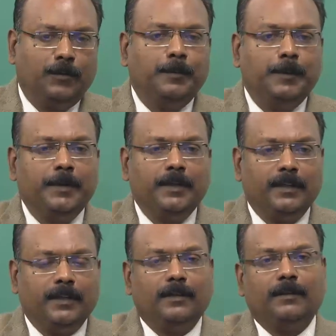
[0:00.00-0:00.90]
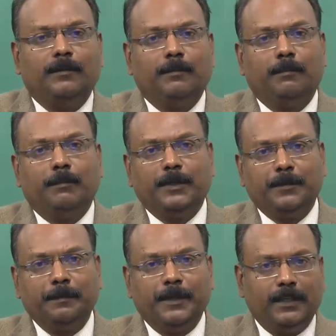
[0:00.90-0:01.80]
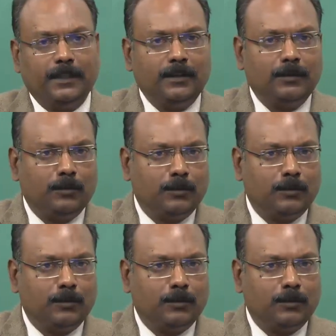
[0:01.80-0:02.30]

You may be much better than